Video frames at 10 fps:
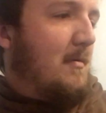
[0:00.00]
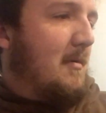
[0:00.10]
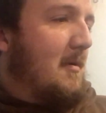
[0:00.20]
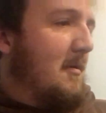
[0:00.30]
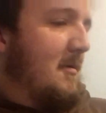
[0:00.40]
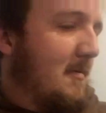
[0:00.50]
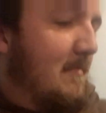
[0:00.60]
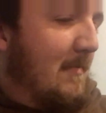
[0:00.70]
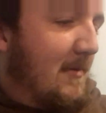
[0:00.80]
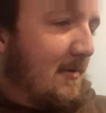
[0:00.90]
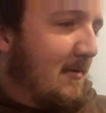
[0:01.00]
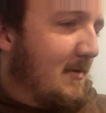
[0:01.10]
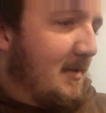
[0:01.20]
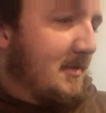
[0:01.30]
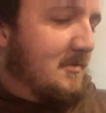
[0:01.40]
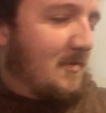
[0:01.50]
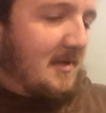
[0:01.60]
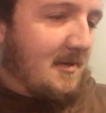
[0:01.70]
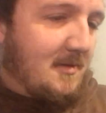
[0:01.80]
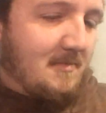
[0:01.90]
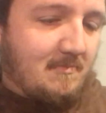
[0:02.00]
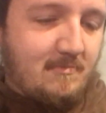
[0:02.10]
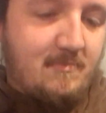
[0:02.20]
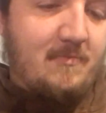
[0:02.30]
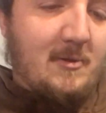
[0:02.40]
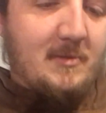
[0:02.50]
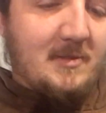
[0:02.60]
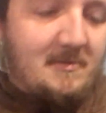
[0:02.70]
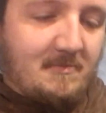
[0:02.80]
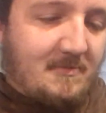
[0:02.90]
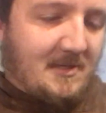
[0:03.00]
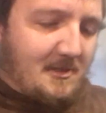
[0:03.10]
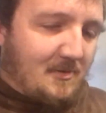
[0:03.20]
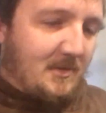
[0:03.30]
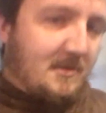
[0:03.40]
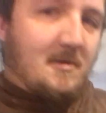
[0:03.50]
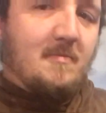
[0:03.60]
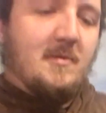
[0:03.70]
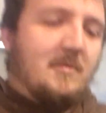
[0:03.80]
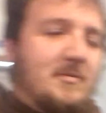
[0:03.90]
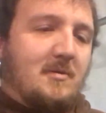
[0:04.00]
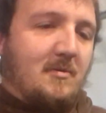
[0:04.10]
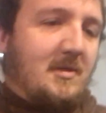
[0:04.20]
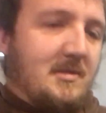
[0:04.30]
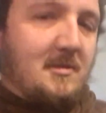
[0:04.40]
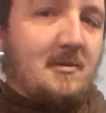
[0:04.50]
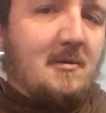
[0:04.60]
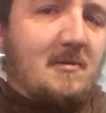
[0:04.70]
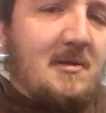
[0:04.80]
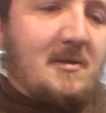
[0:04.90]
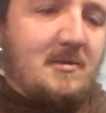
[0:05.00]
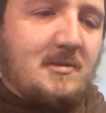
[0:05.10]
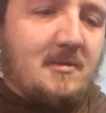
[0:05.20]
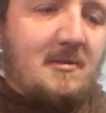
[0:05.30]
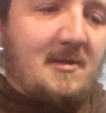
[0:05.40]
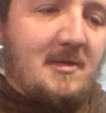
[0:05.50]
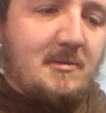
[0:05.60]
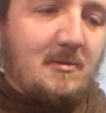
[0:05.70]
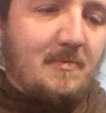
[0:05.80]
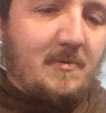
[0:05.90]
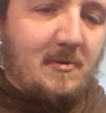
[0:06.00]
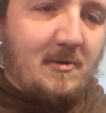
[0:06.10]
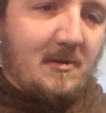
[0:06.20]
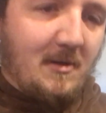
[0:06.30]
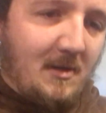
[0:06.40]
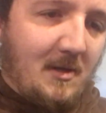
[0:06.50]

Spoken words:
My brother, he's the wiring person that I always come to, so he's in here right now. He's got the dash took apart.